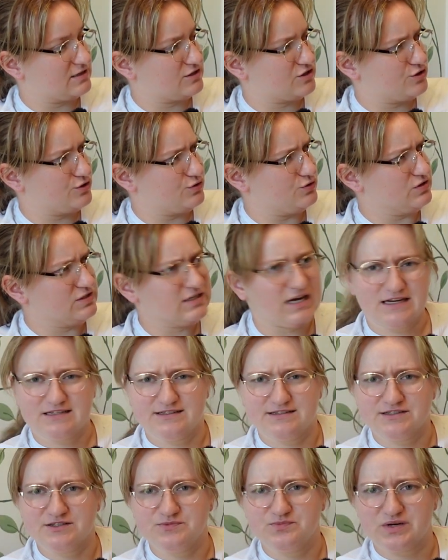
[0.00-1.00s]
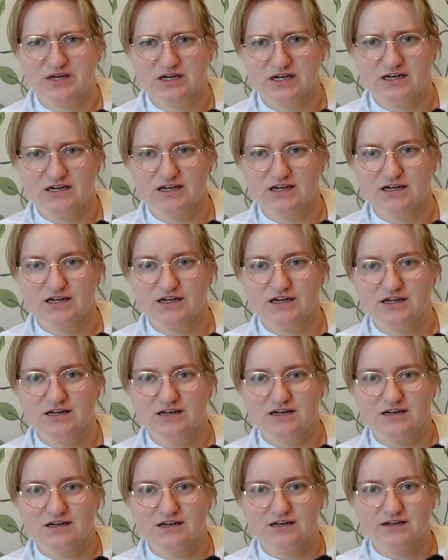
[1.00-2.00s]
2 sizes bigger.
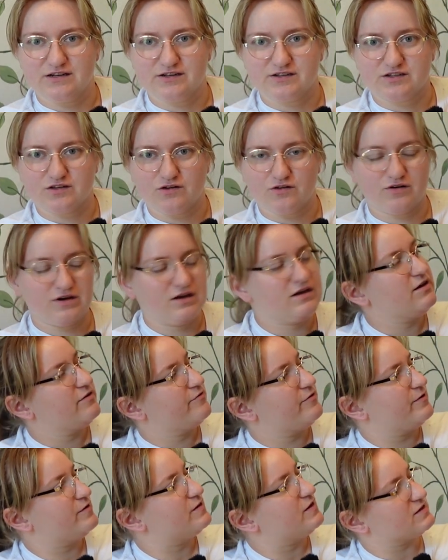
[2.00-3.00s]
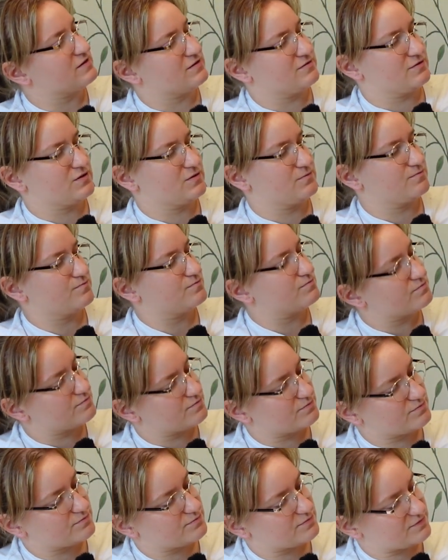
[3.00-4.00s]
So if it doesn't
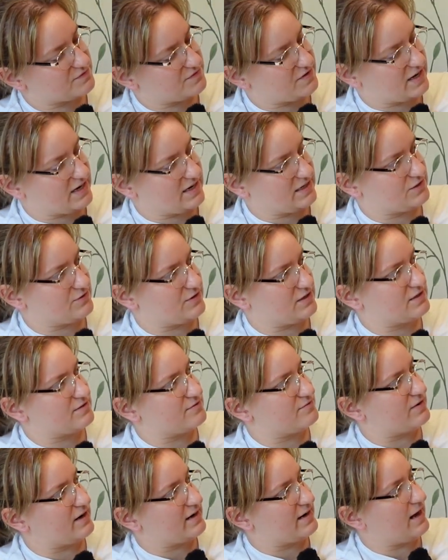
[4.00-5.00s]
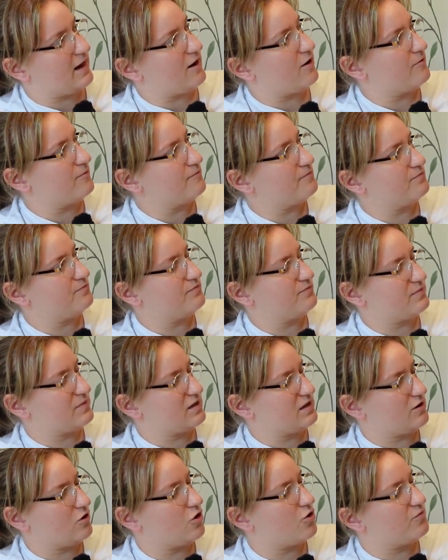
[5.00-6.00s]
fit into it right now,
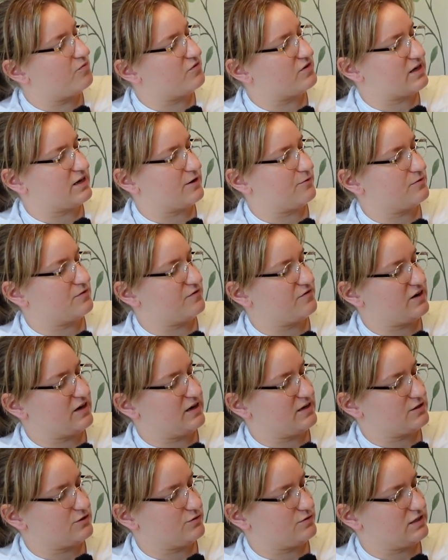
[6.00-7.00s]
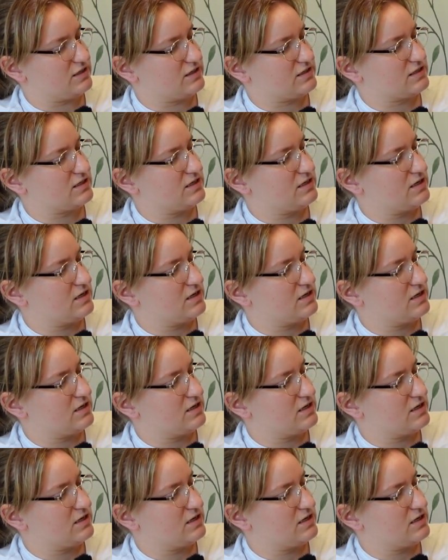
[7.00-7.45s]
hopefully it will fit into it